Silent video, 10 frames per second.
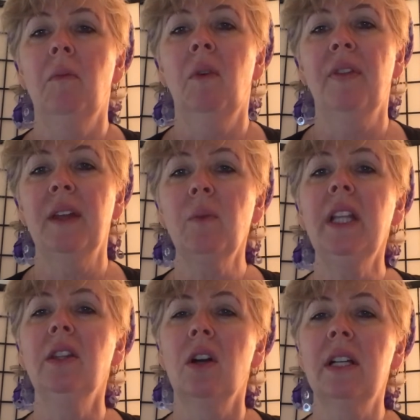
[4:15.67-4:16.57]
Well, then
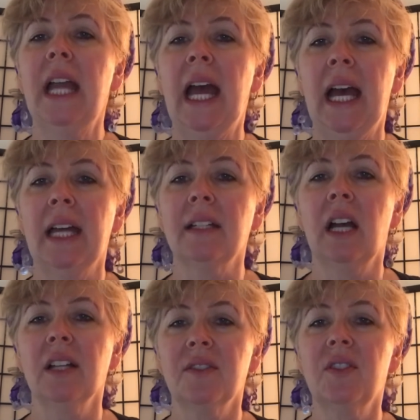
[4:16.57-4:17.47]
we look at
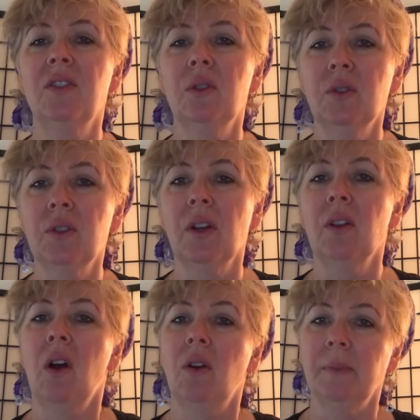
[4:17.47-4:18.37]

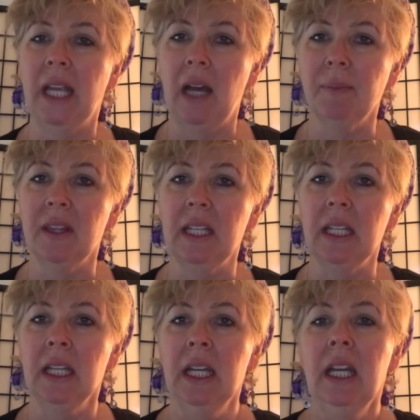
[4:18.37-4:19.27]
constitutional
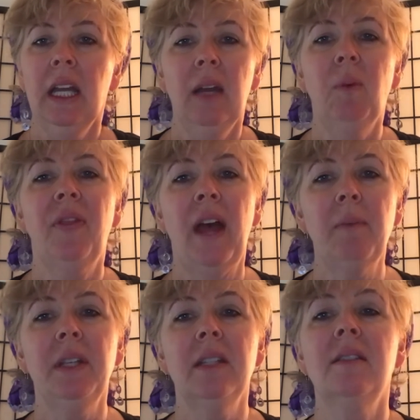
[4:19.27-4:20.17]
homeopathy. And what
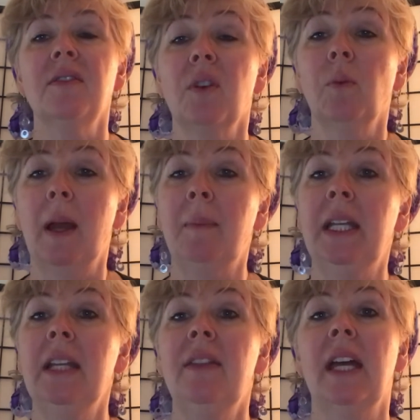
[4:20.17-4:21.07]
that means is a
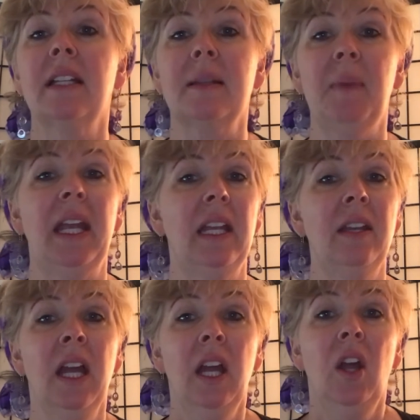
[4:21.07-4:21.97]
remedy that is
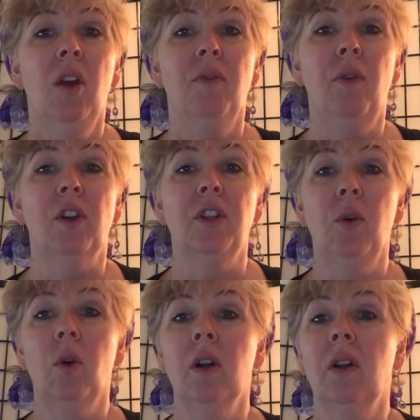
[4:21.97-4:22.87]
made for
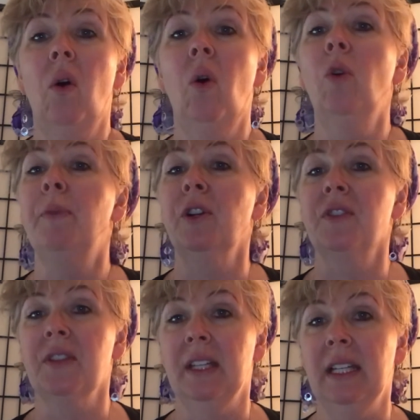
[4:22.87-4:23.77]
your whole
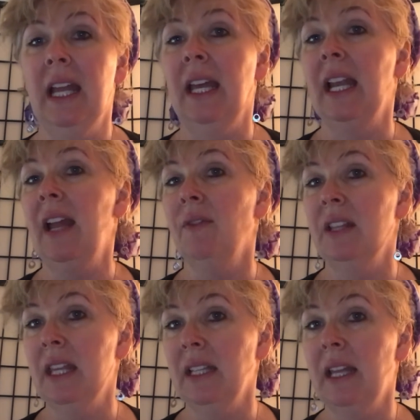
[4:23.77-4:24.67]
person and
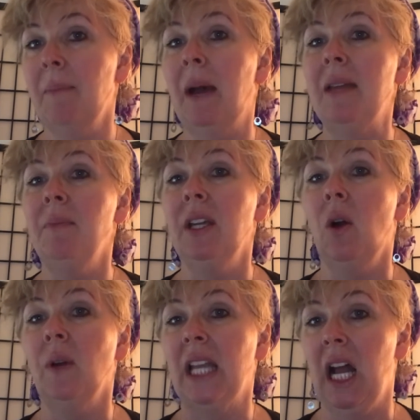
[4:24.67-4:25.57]
everything that might be
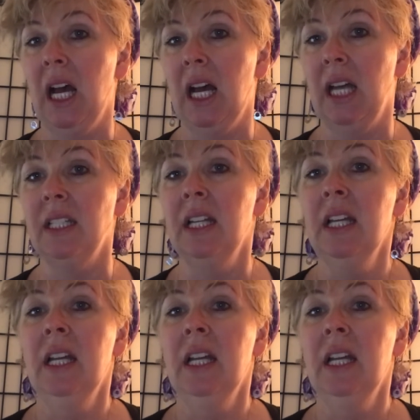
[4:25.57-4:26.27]
going on